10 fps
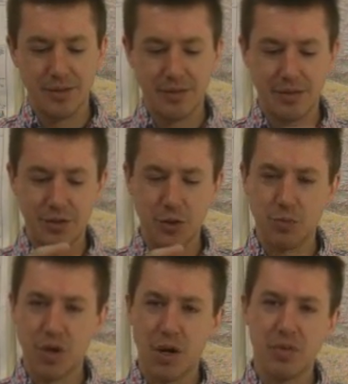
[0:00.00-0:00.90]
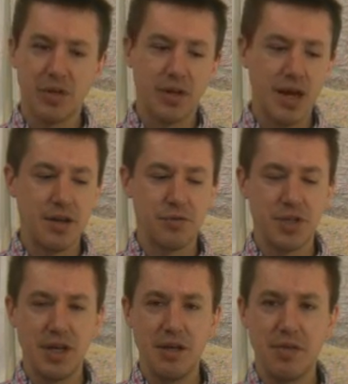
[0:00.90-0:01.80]
This is probably the kind of
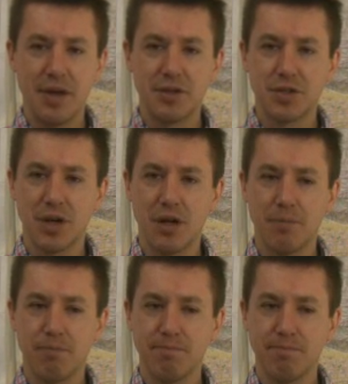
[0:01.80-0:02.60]
tea that